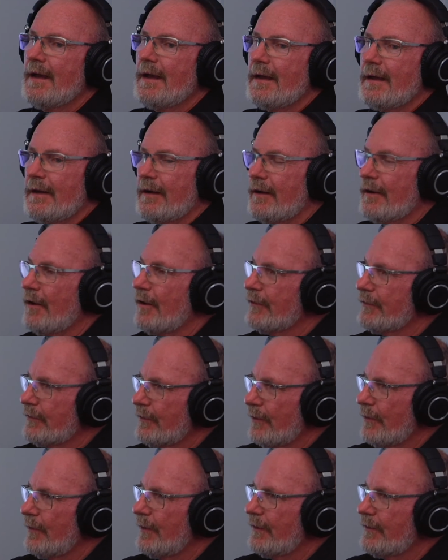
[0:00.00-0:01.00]
and it
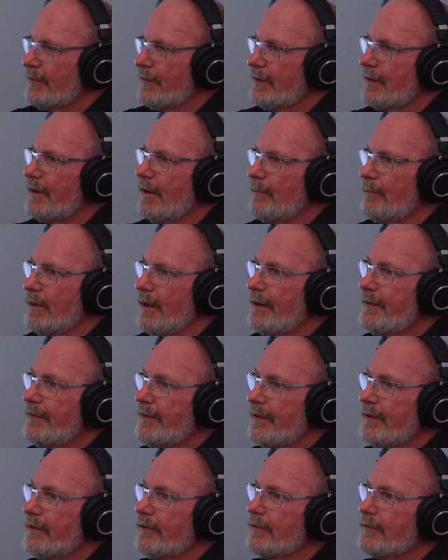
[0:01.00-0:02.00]
also is a, a blood
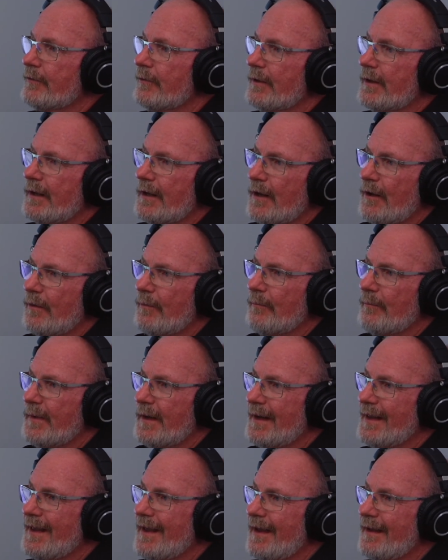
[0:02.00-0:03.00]
thinner so it can help
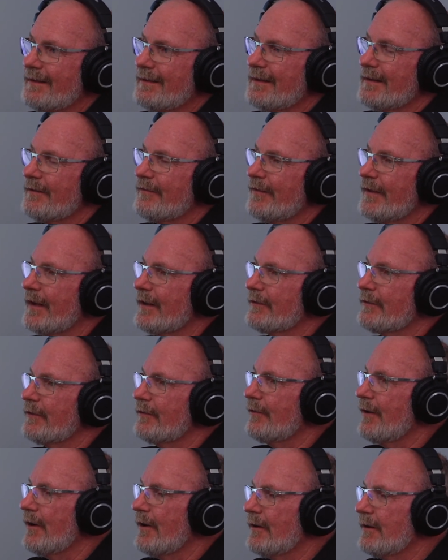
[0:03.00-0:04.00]
mitigate the effects
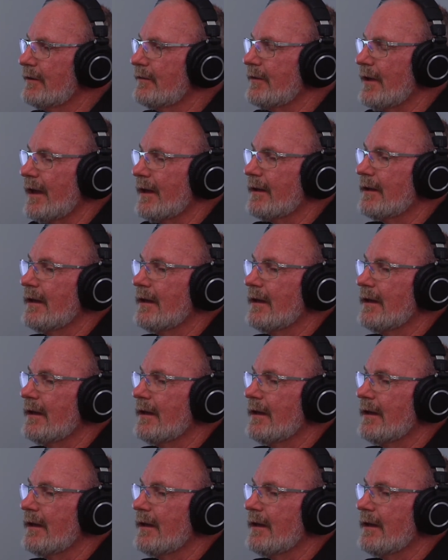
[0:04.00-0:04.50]
of a heart attack